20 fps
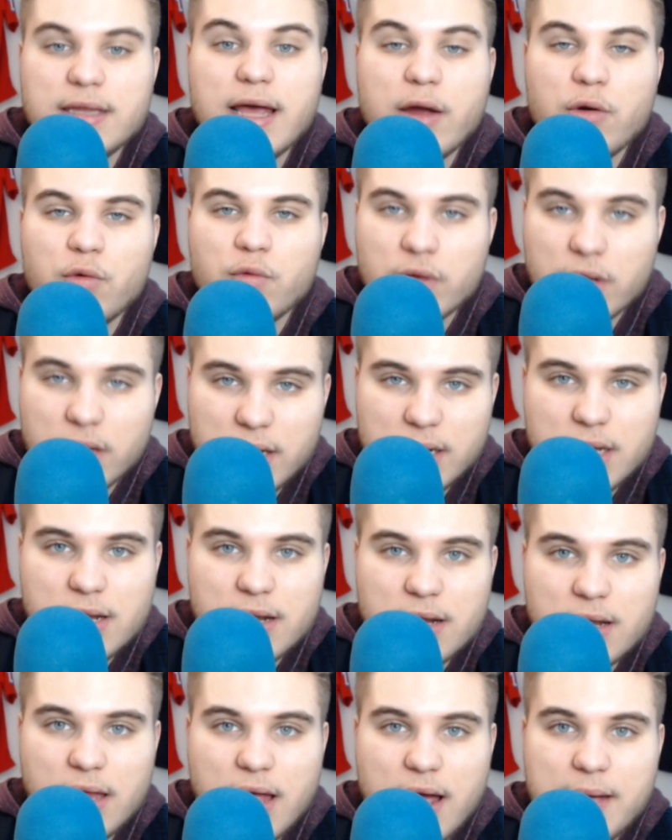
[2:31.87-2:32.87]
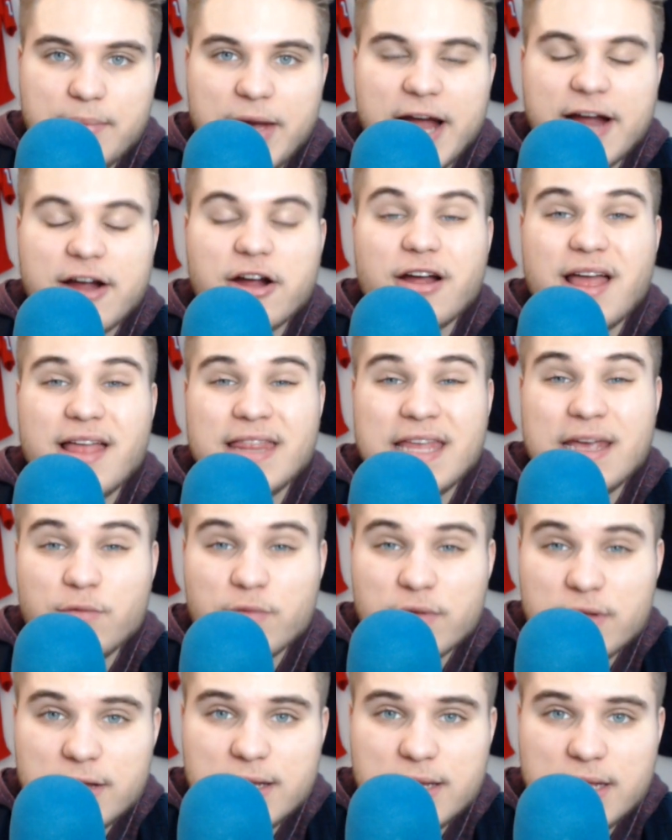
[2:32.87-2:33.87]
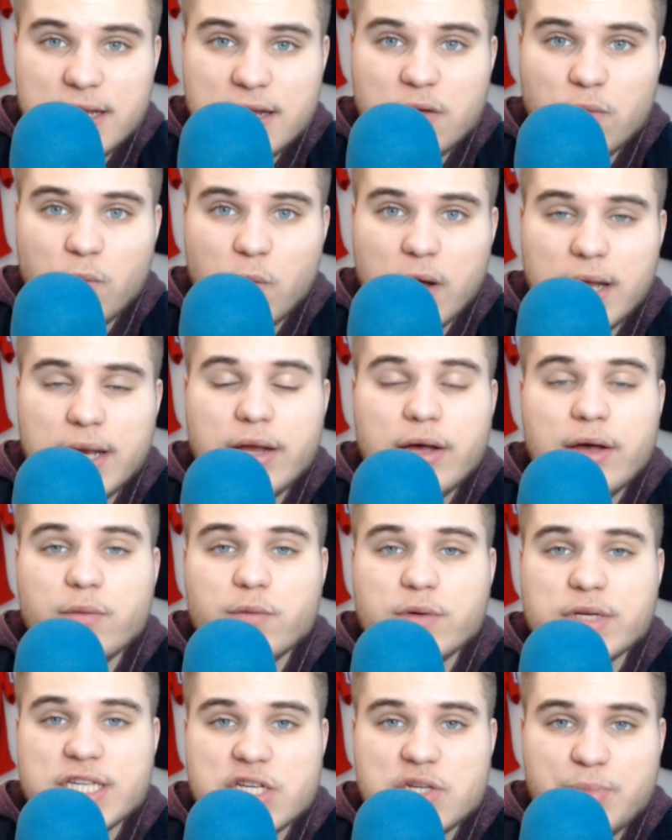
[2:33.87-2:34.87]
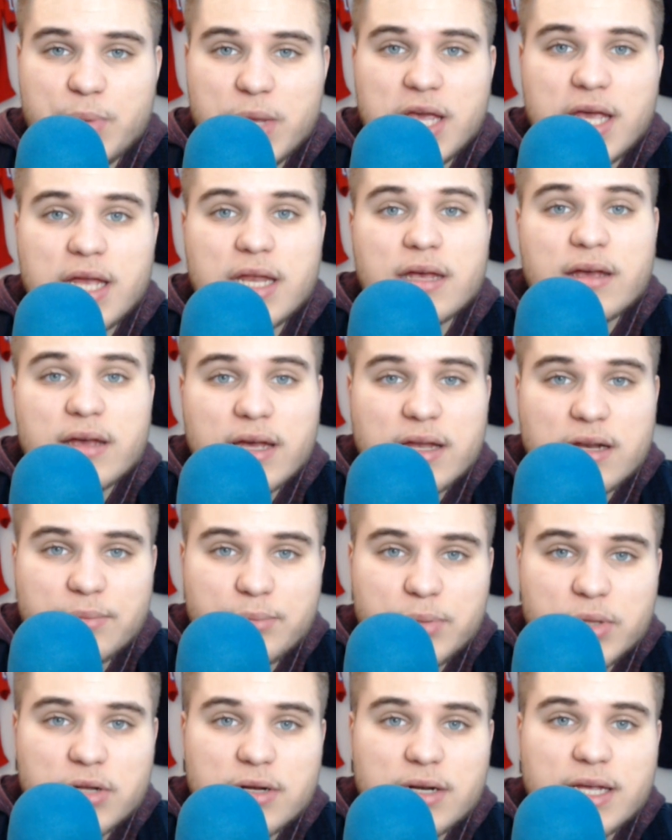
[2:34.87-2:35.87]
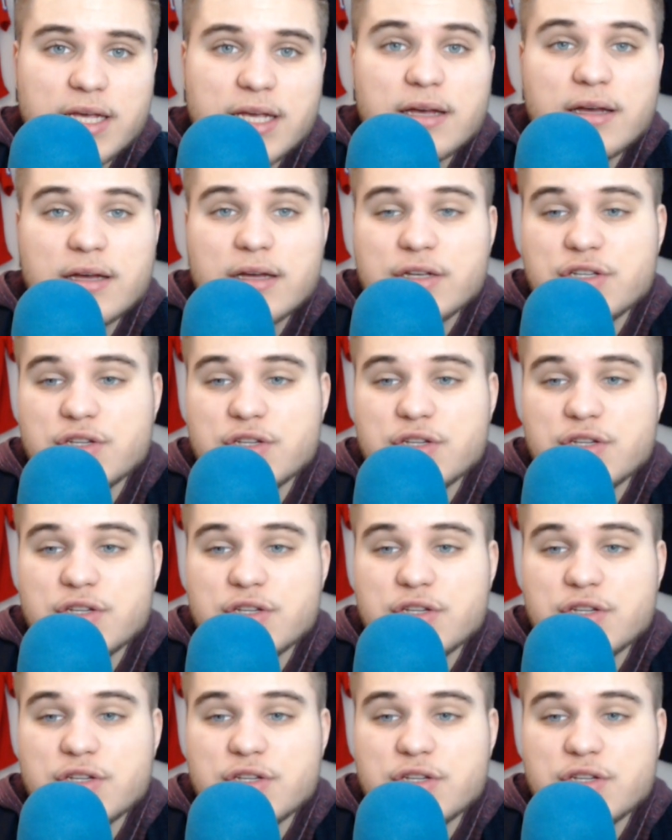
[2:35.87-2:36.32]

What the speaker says: They really needed a linebacker, and they really needed one with speed and ability